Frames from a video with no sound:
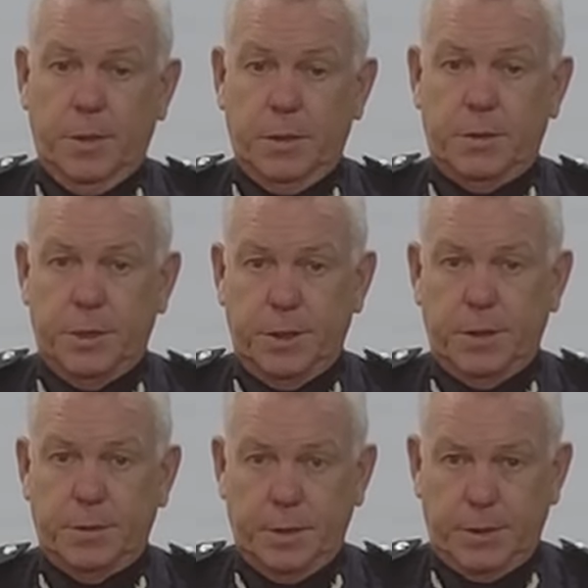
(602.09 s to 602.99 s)
that
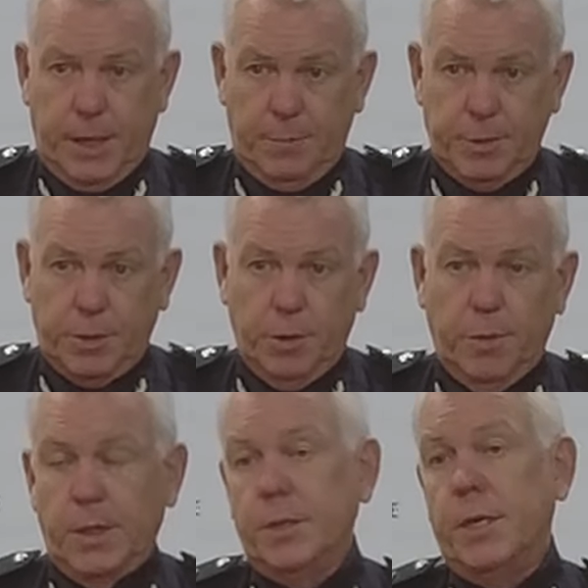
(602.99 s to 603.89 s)
suggests the same is
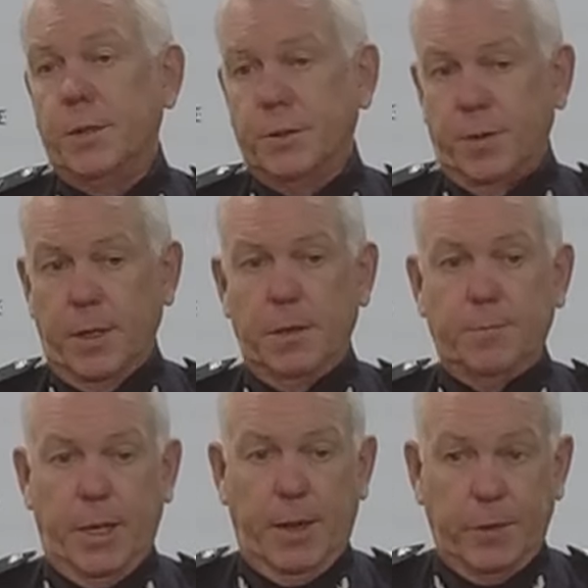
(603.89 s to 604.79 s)
occurring in South Australia,
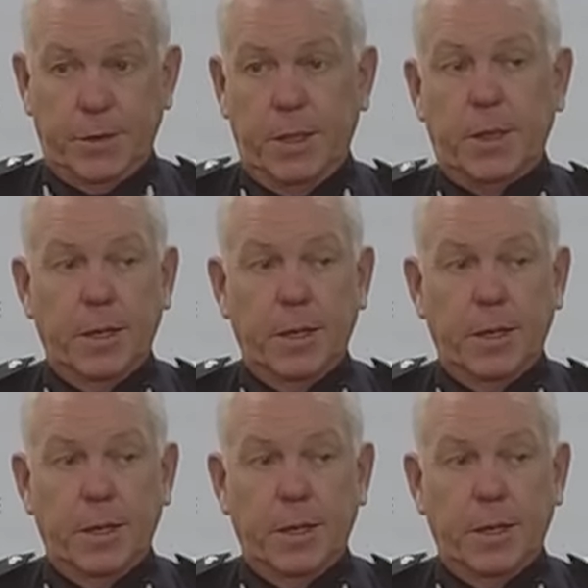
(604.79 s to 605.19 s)
but having said